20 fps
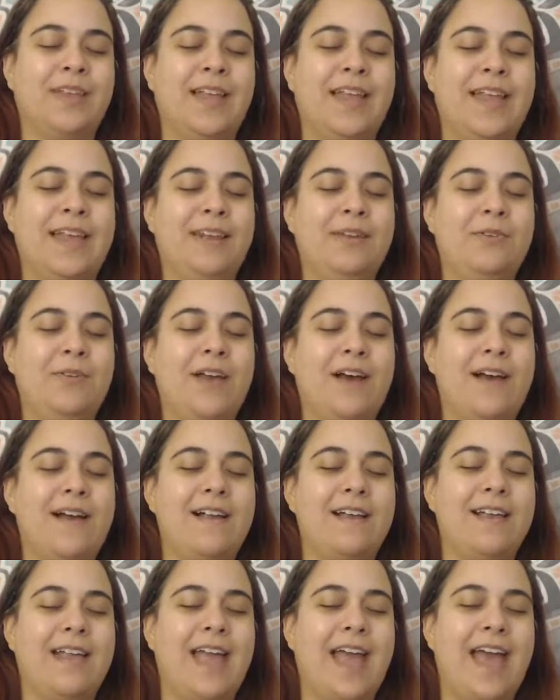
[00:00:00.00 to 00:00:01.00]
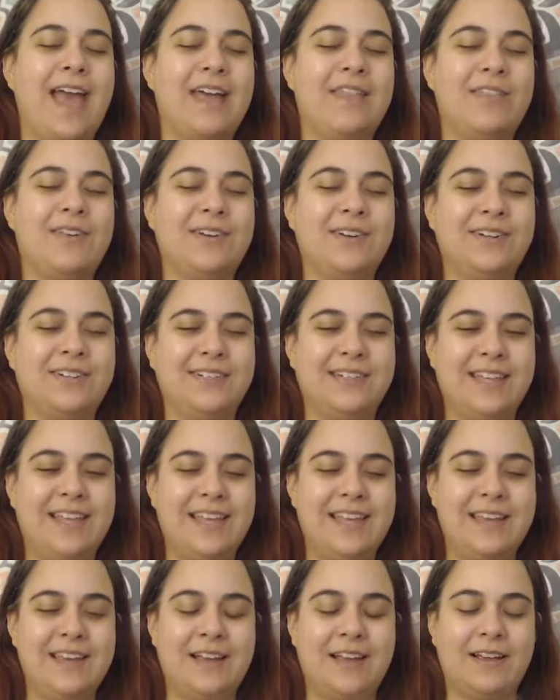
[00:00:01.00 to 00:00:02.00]
And we are gathered
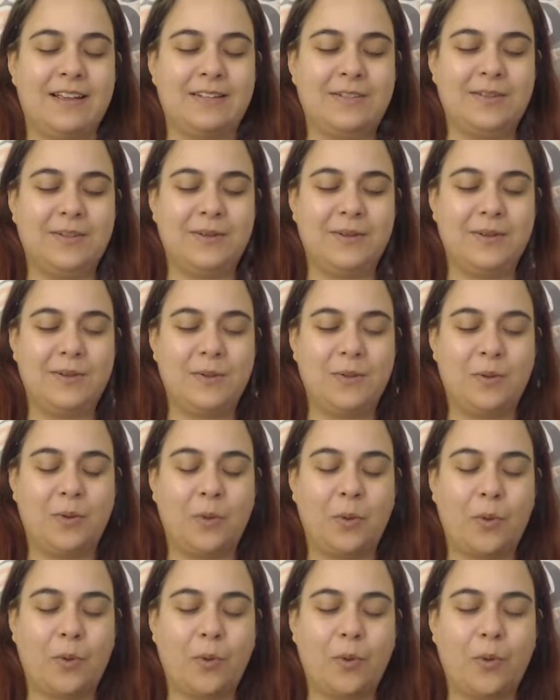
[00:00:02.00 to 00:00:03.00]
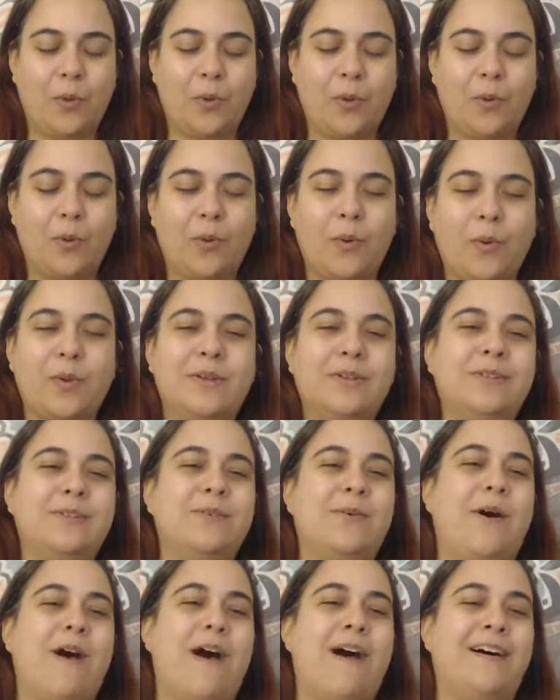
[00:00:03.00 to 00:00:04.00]
here to
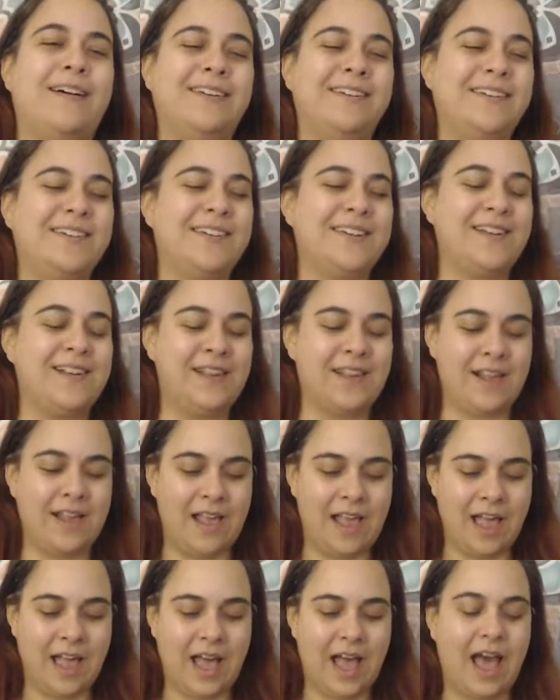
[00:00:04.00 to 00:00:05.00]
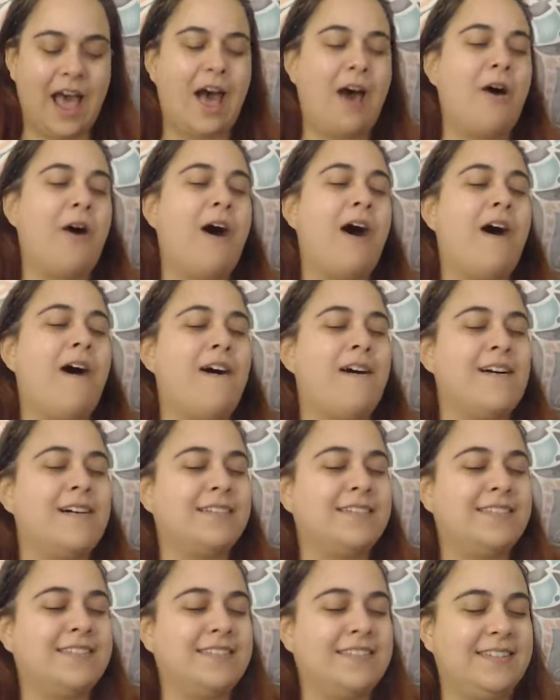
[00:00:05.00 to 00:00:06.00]
honor our
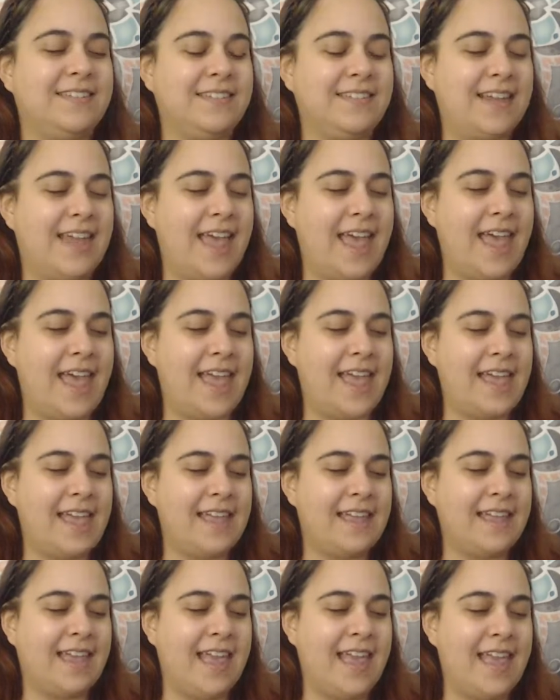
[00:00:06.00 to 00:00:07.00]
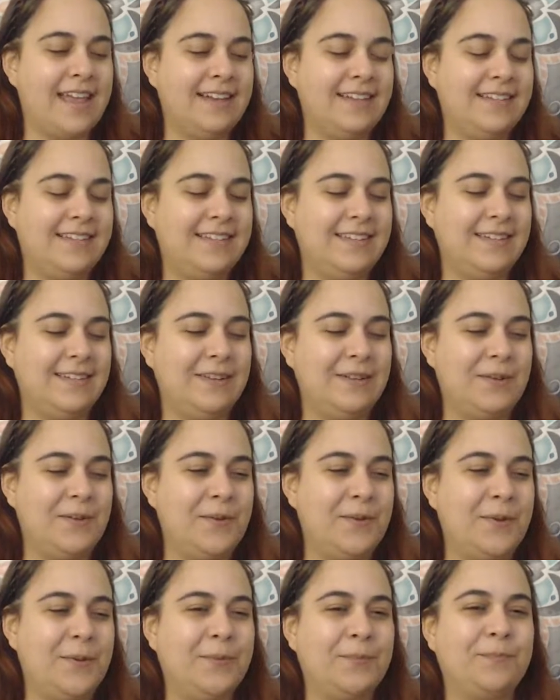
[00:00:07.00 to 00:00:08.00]
hearts today and
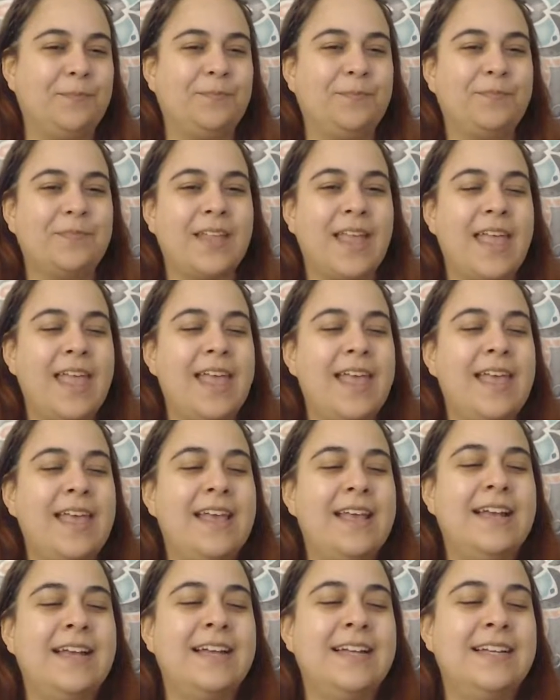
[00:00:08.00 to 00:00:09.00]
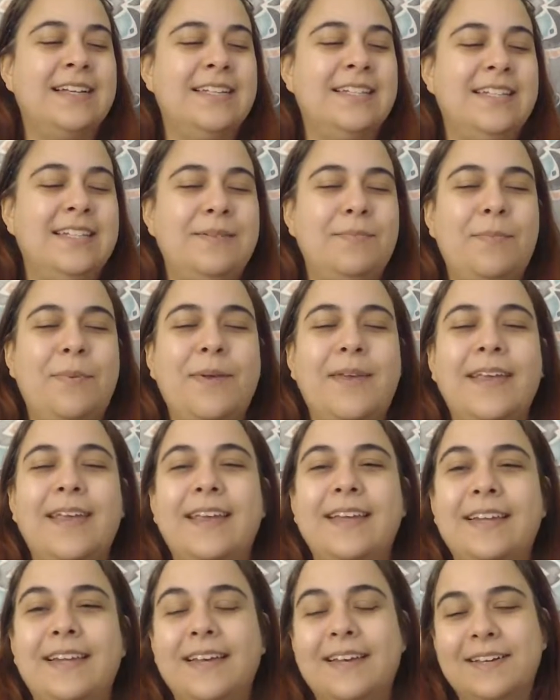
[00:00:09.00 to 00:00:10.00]
to
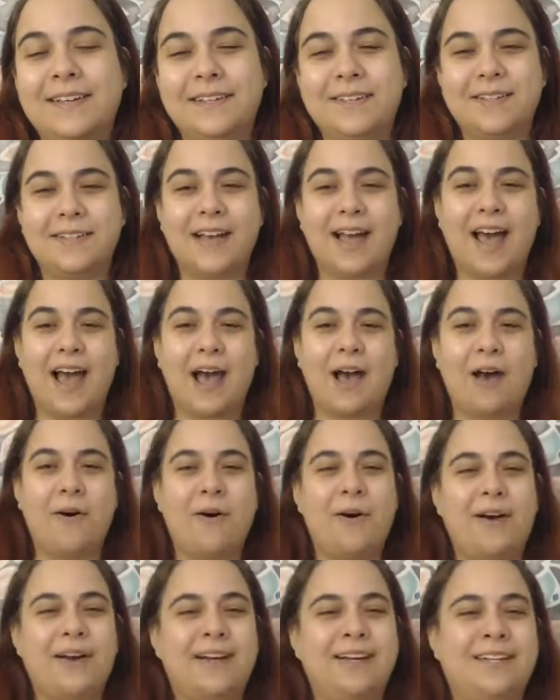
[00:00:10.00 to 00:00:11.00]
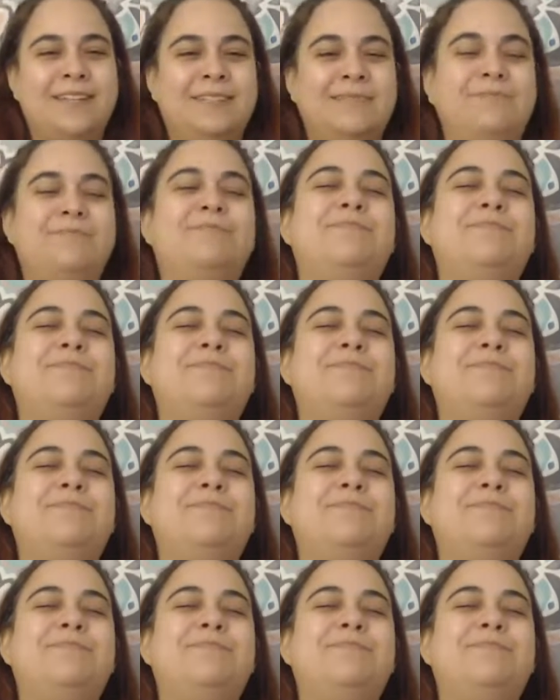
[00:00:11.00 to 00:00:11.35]
deepen our